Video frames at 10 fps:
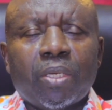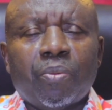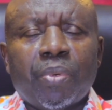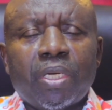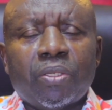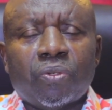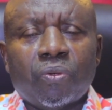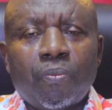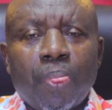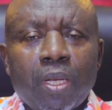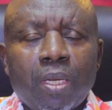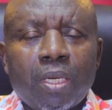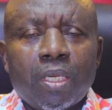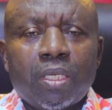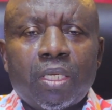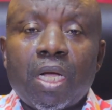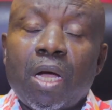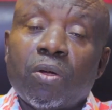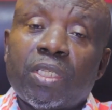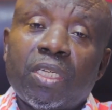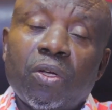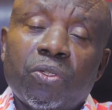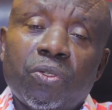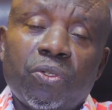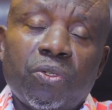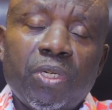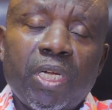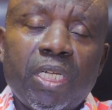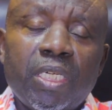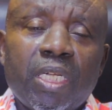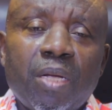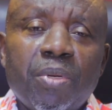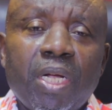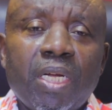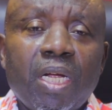And praying so, near or tell so soon, in Tabia,